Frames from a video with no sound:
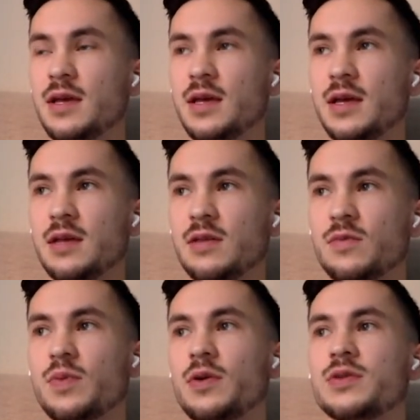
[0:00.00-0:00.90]
and
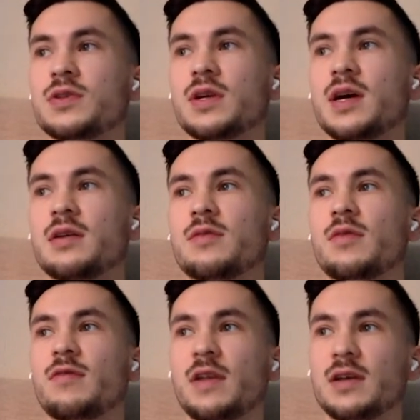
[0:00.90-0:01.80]
the person kind of
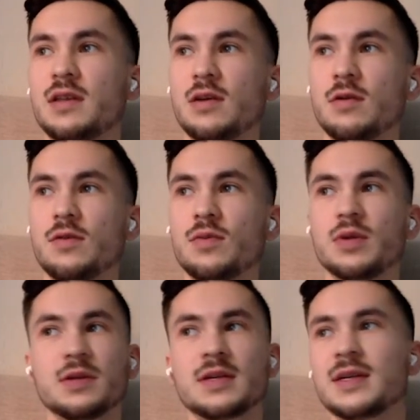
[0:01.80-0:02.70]
reflecting over
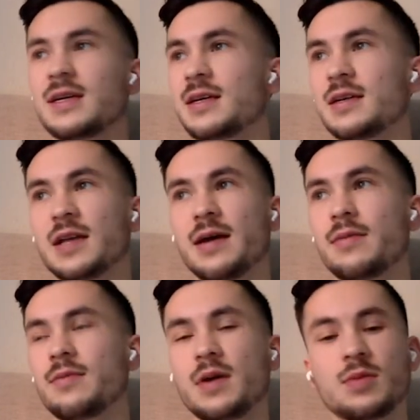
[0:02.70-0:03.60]
but
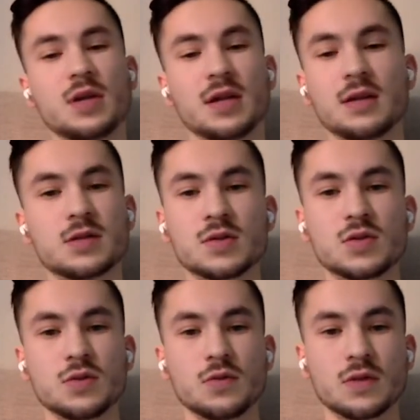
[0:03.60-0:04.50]
damn, maybe it ended too
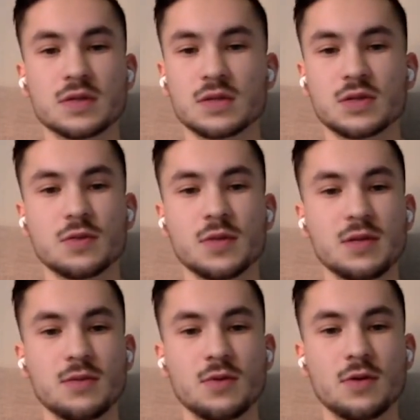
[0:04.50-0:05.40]
soon because there's so
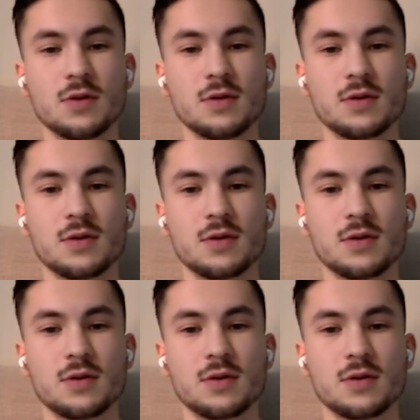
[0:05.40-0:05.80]
many more